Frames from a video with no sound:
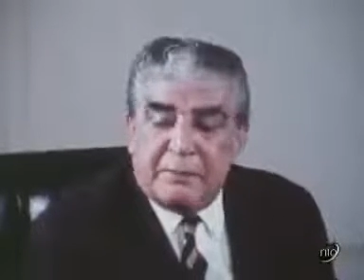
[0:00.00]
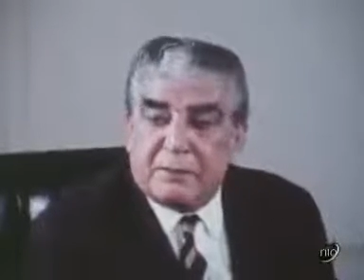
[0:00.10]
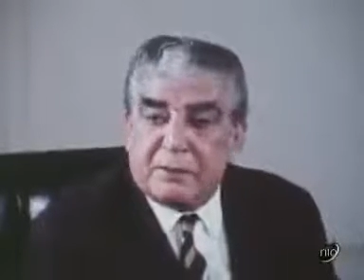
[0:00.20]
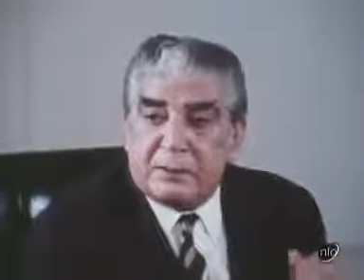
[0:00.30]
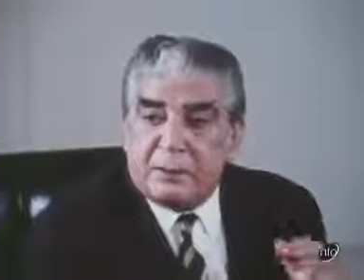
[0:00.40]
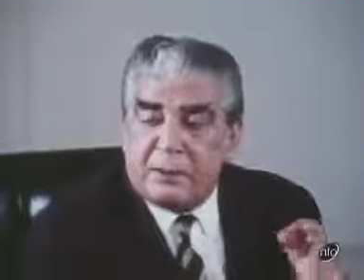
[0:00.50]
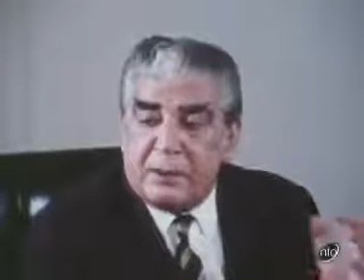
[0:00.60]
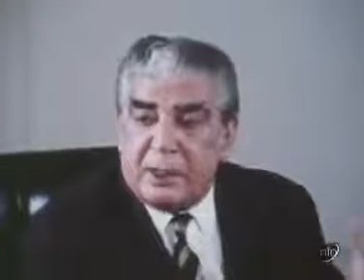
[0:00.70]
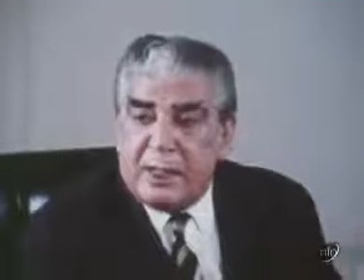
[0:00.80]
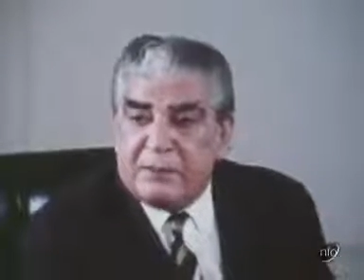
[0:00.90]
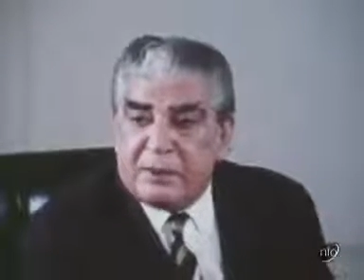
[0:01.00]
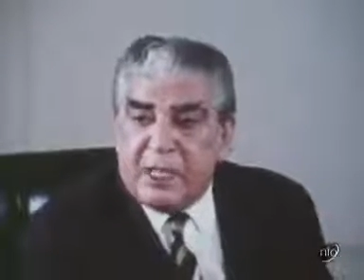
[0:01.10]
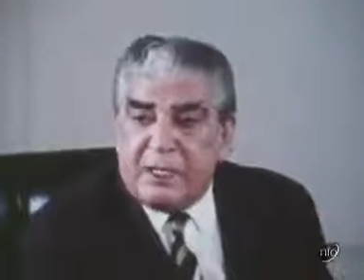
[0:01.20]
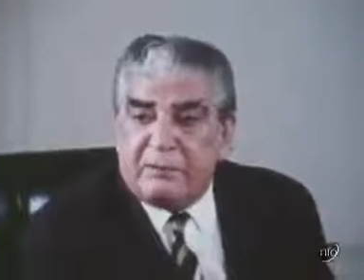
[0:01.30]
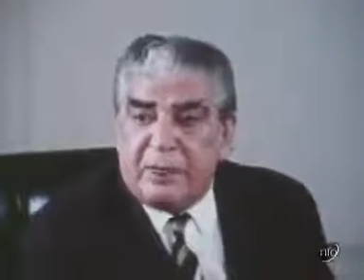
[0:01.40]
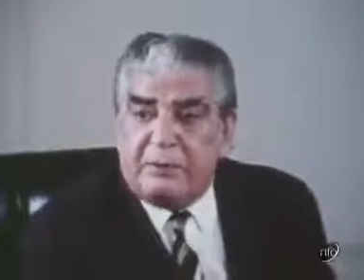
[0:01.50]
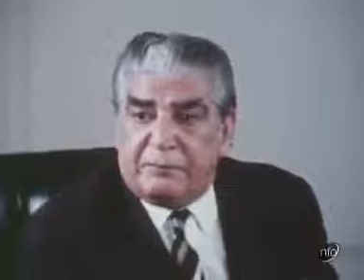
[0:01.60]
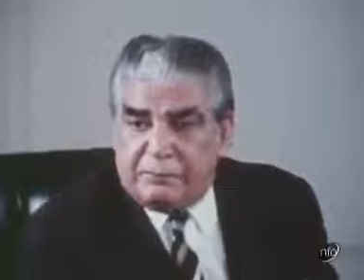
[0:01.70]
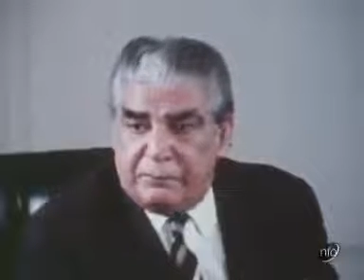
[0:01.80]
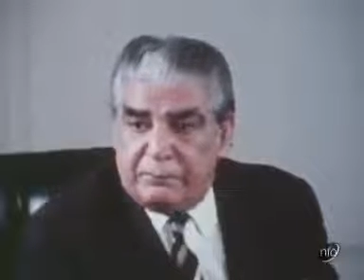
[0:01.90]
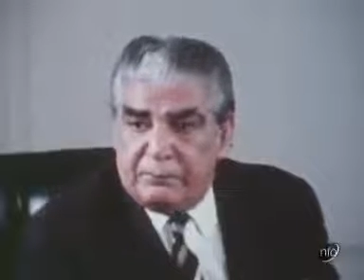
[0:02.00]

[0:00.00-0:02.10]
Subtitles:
have heaved a sigh of relief